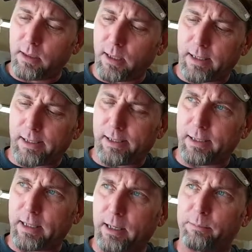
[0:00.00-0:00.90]

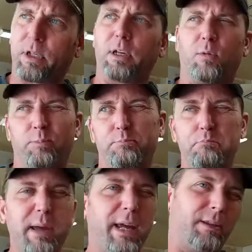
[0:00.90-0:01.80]
Uh, I'm going to
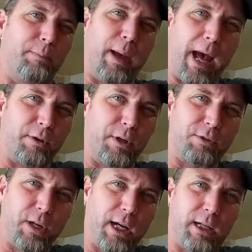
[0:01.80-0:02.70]
M I G the battery
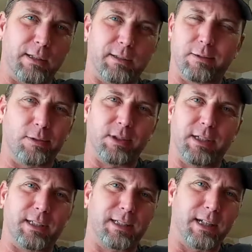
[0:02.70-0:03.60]
tray because no one's
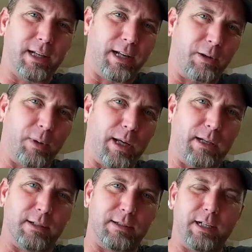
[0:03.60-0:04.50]
going to see it anyway. It
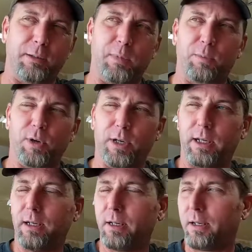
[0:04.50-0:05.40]
doesn't need to be
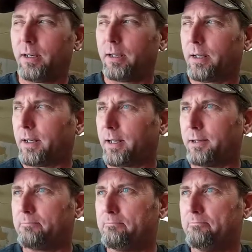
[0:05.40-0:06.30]
pretty.
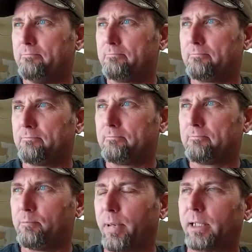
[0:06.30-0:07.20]
Uh,
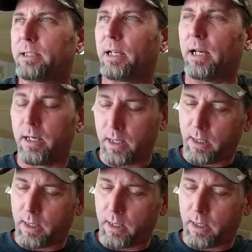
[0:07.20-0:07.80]
but uh,